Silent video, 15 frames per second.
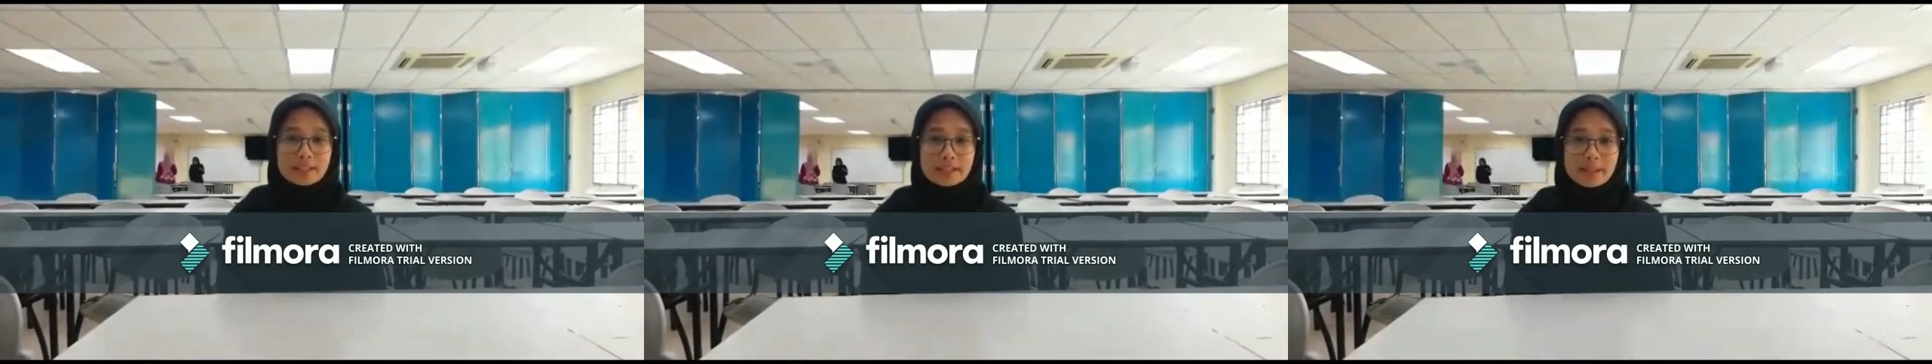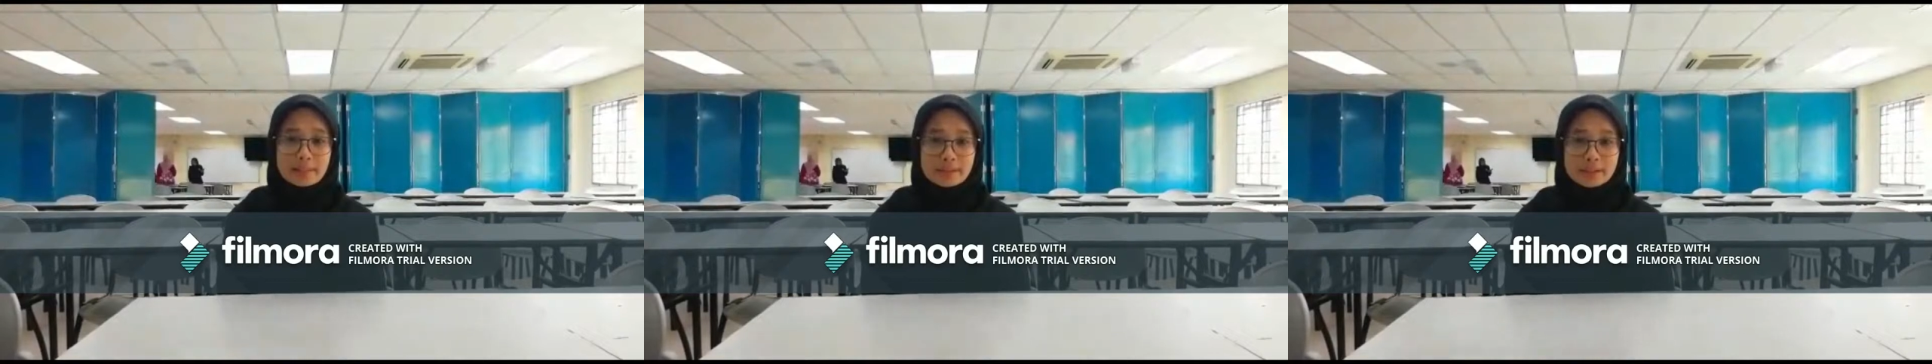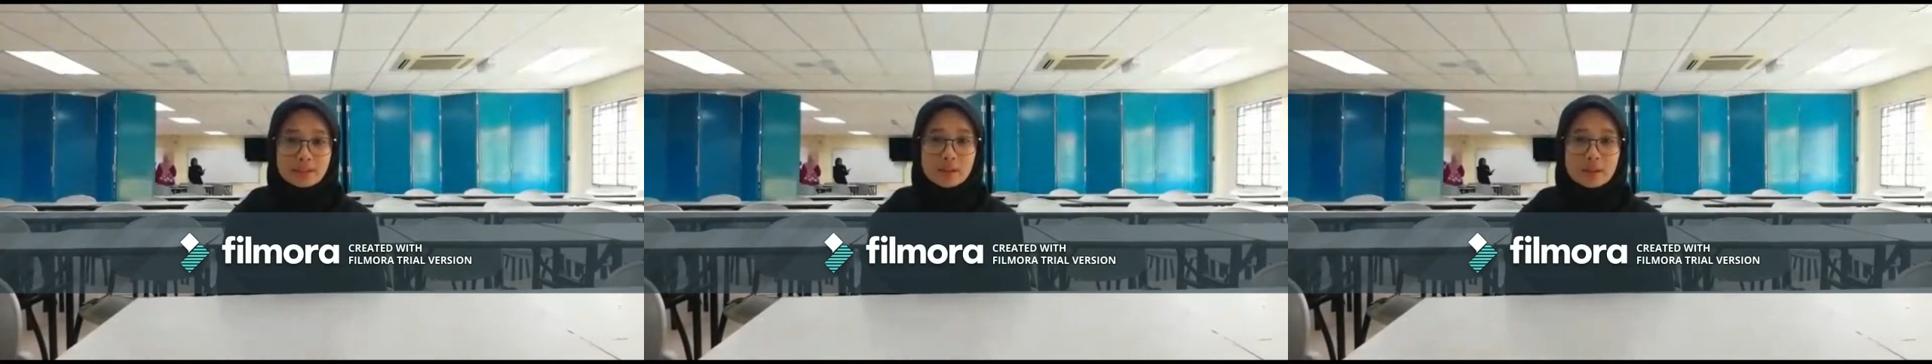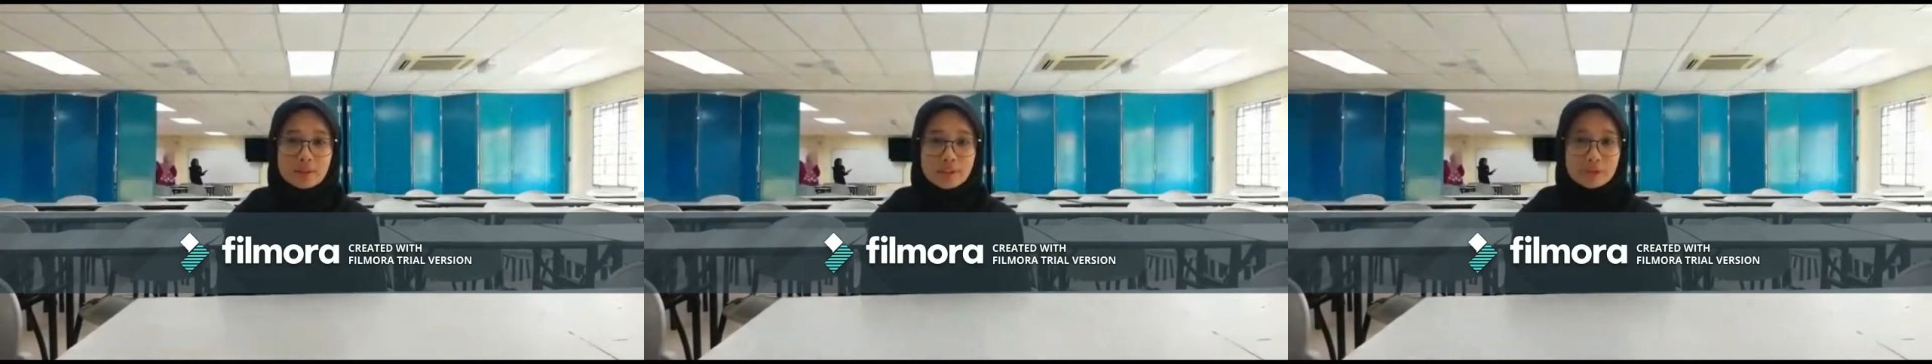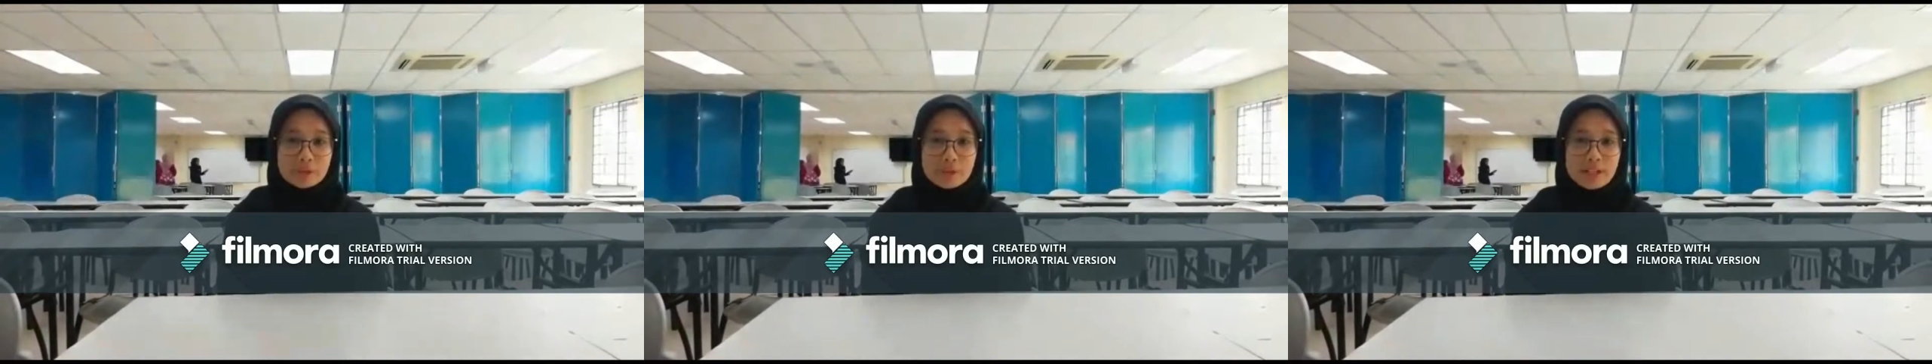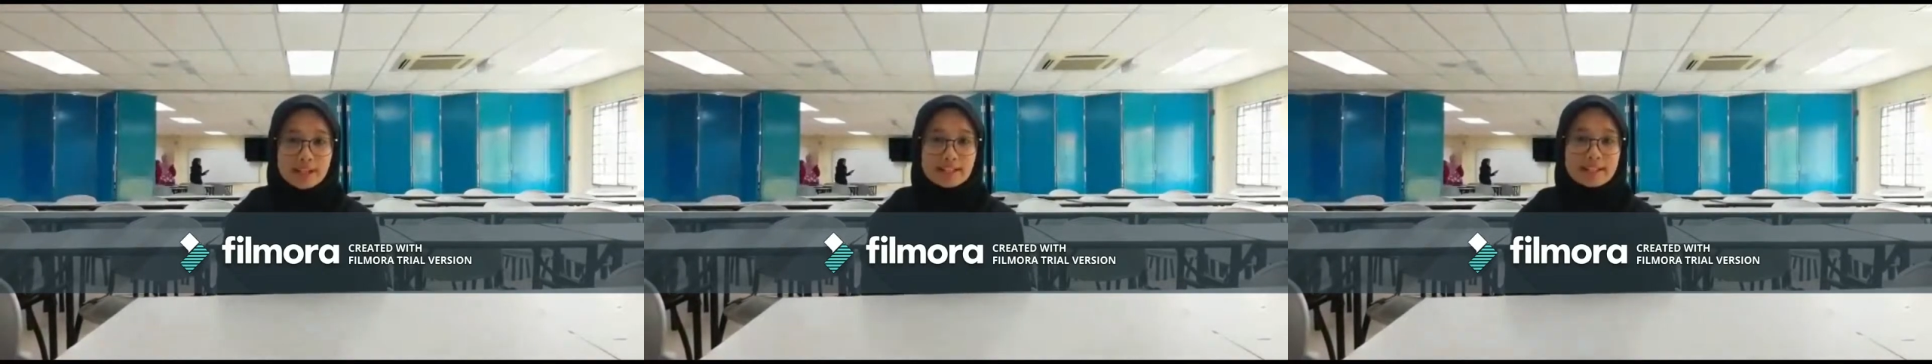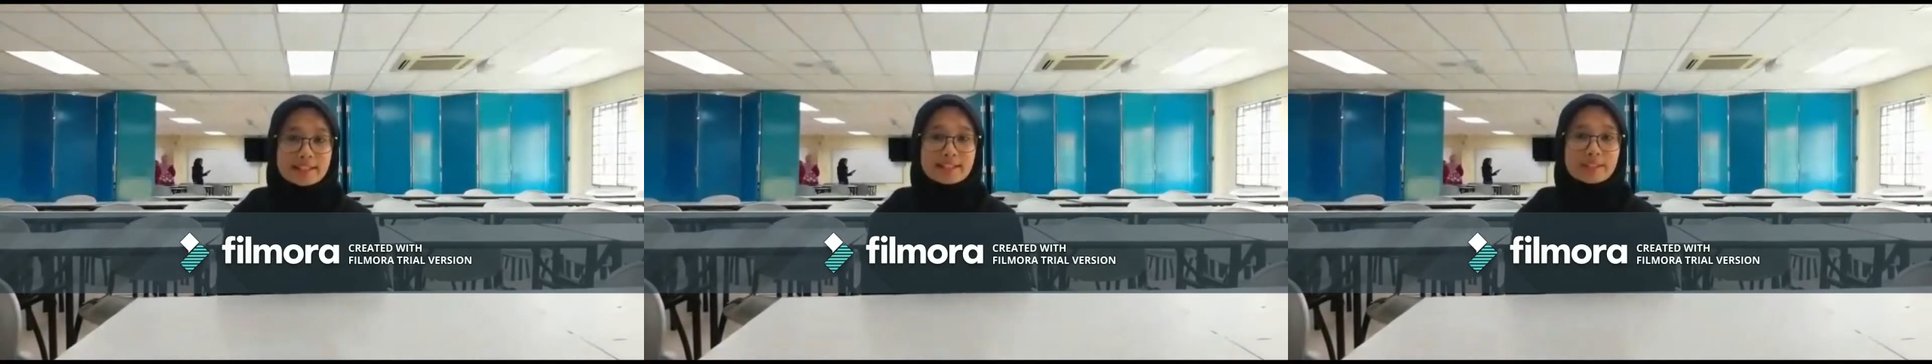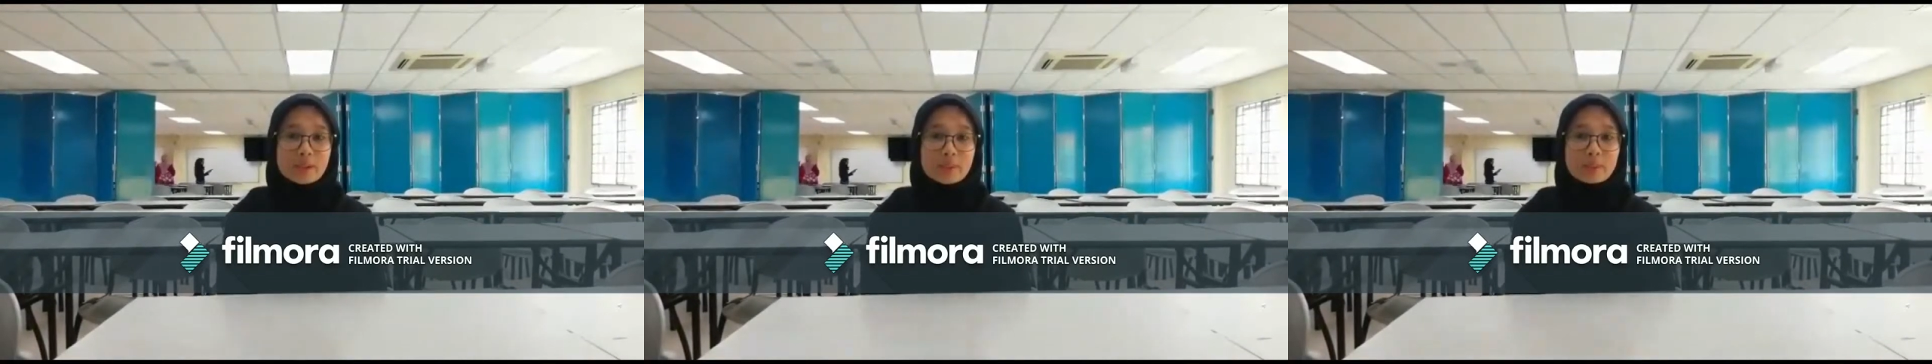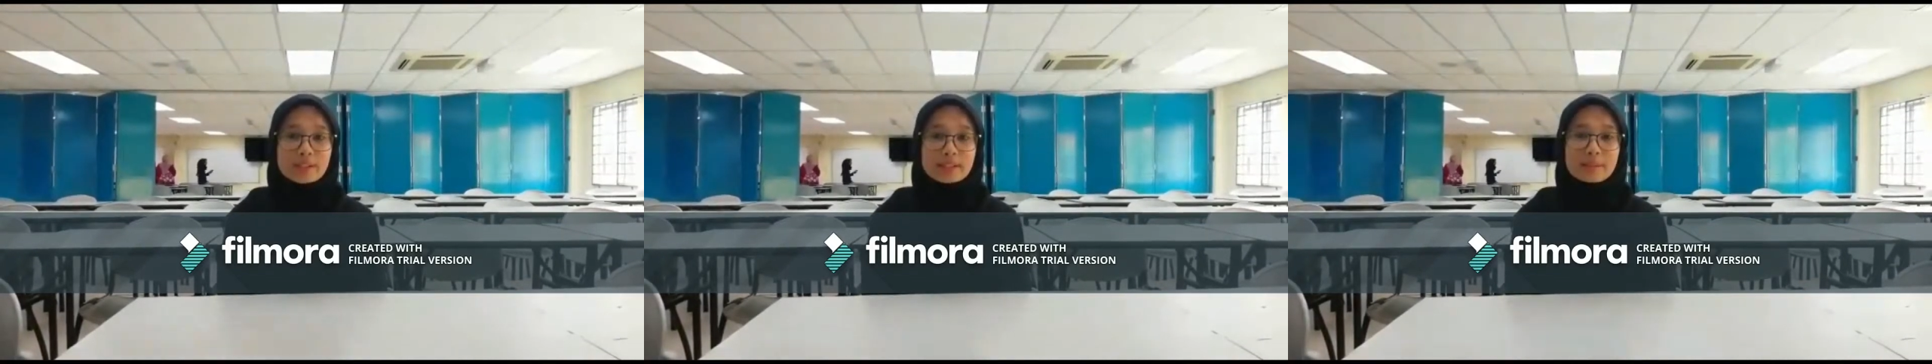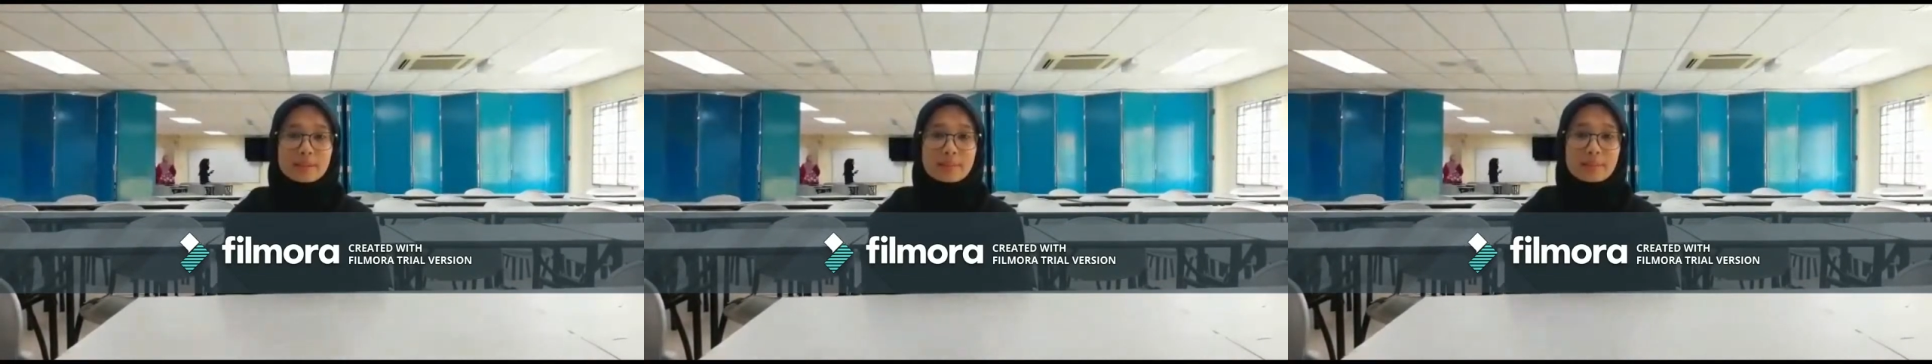adapter or video card that installed
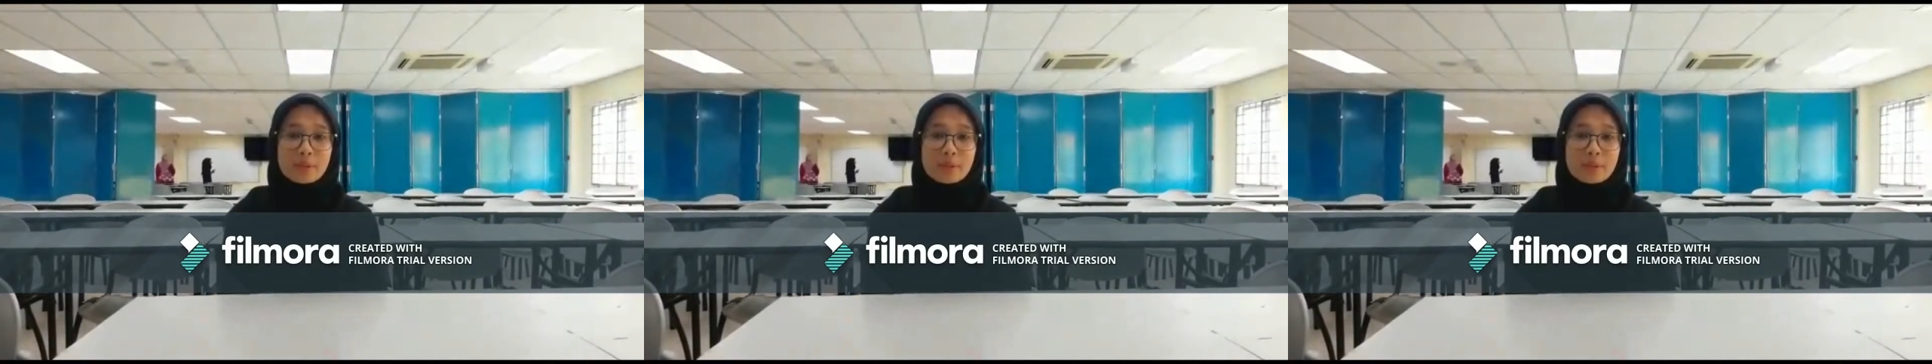in the